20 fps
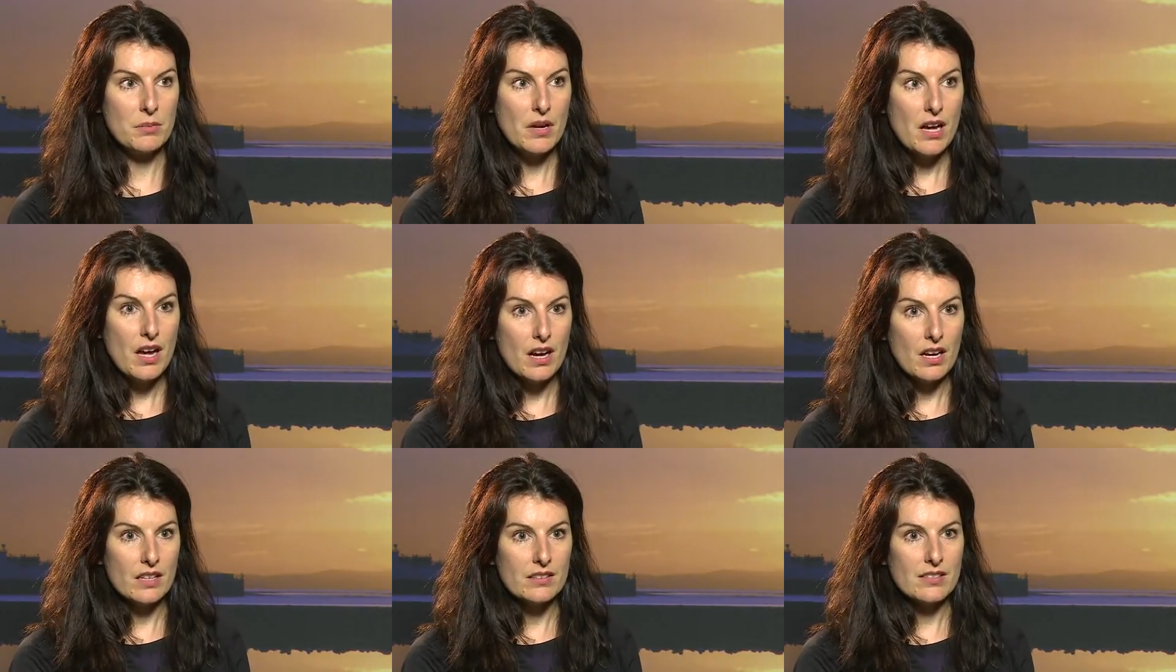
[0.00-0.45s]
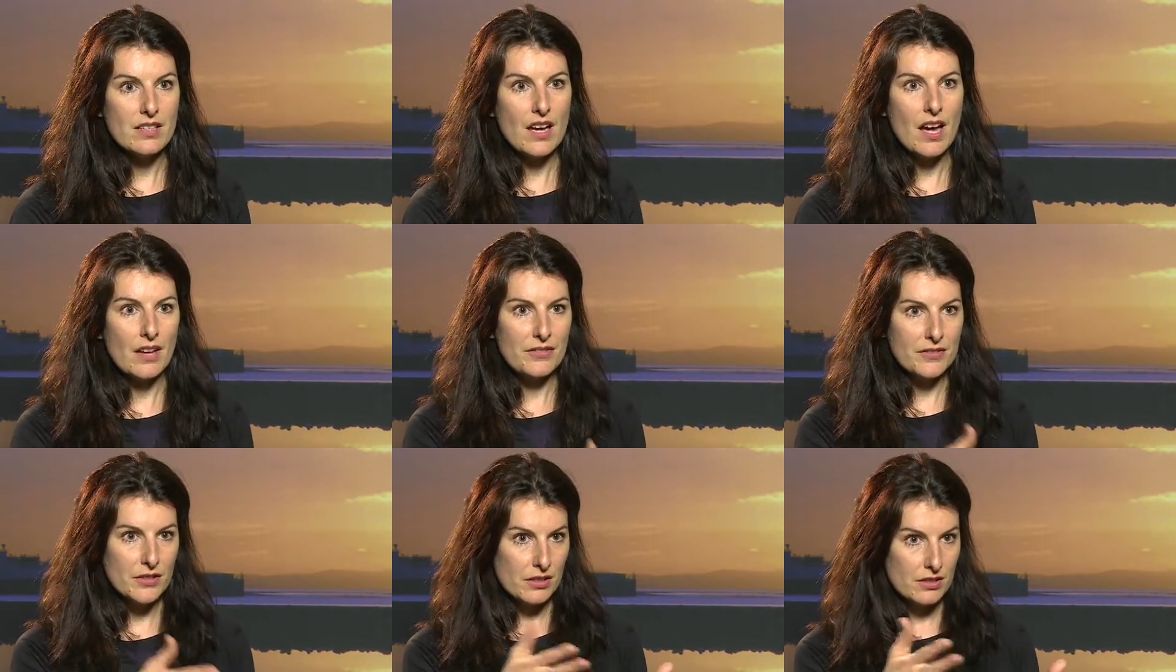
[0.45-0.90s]
But
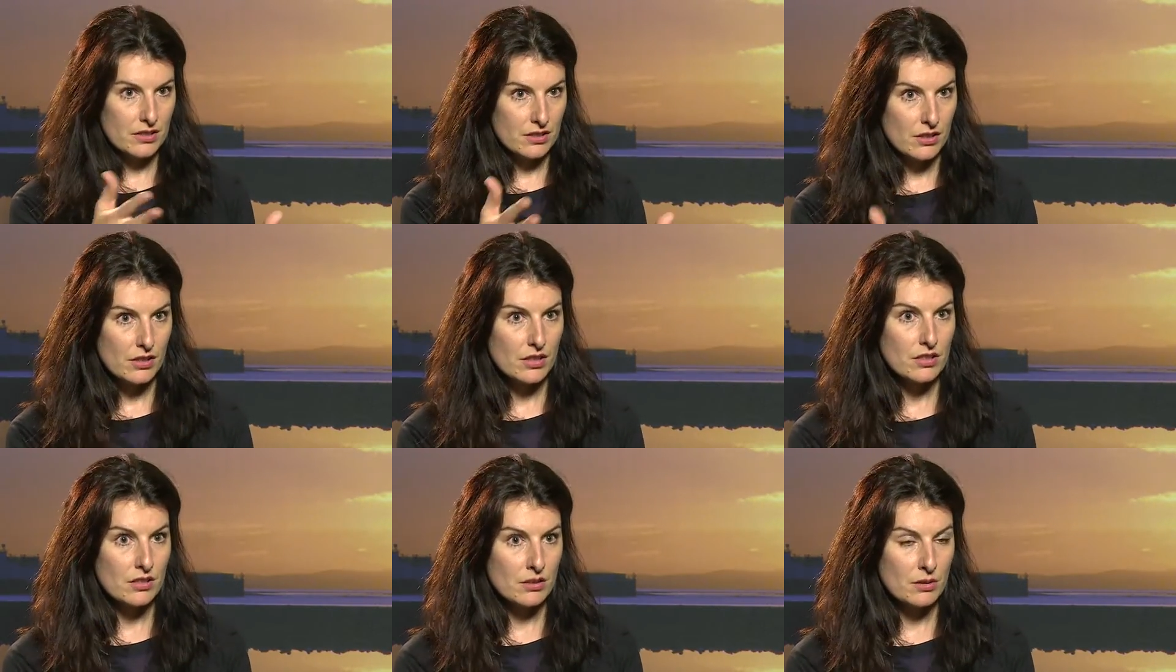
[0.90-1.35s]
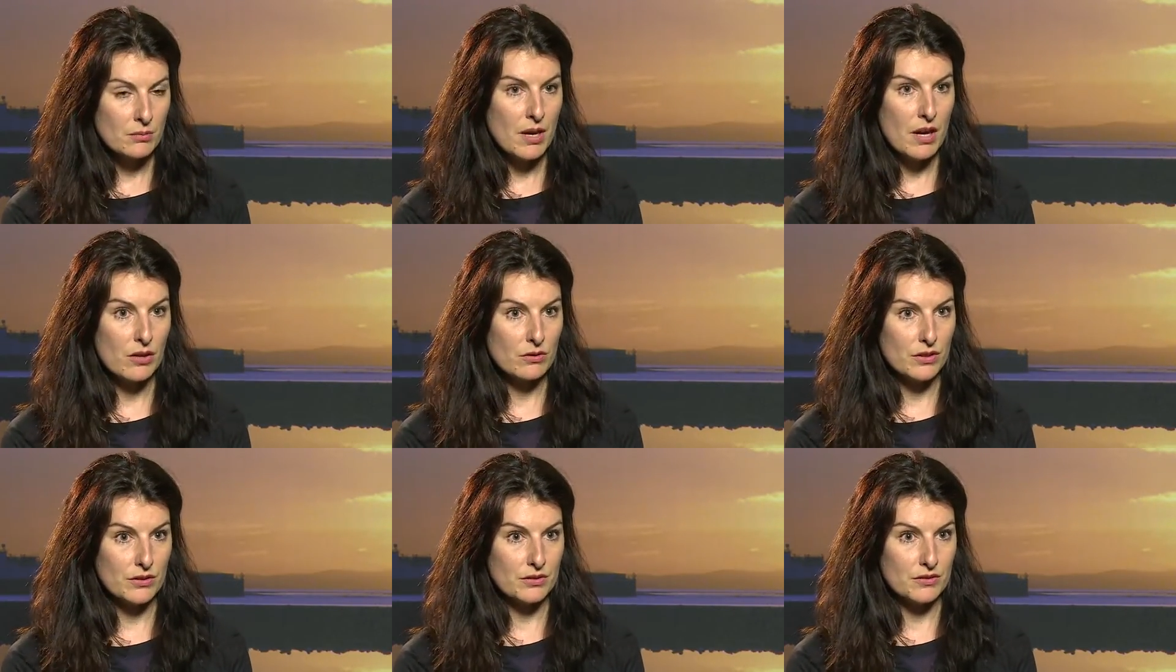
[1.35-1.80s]
after a certain
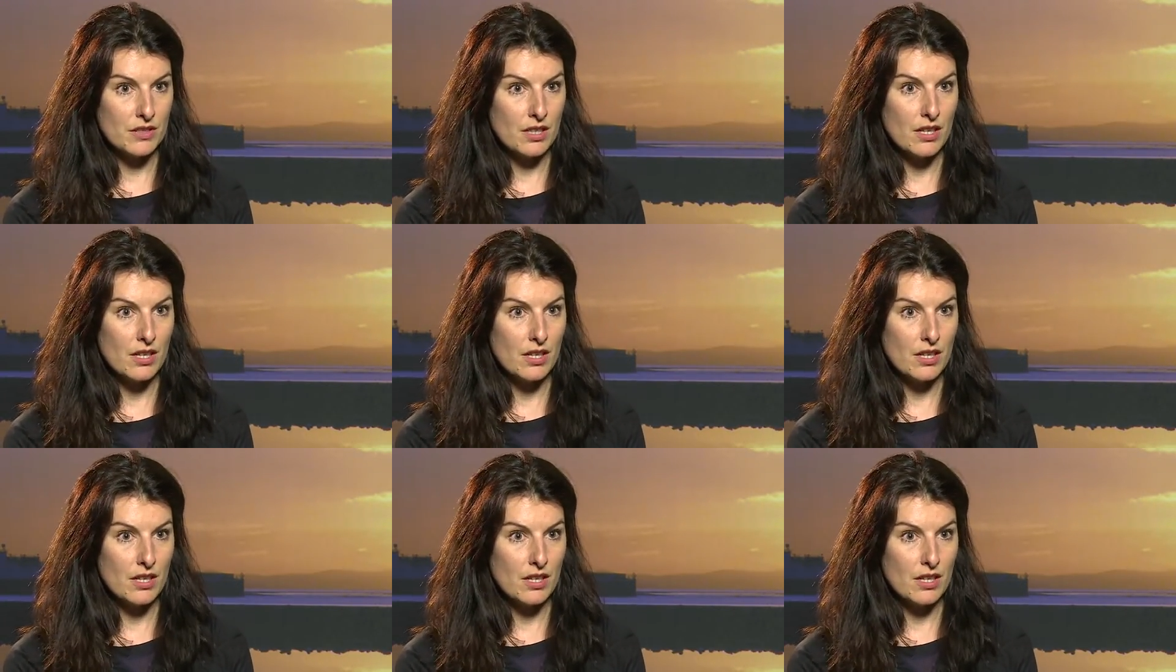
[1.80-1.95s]
amount of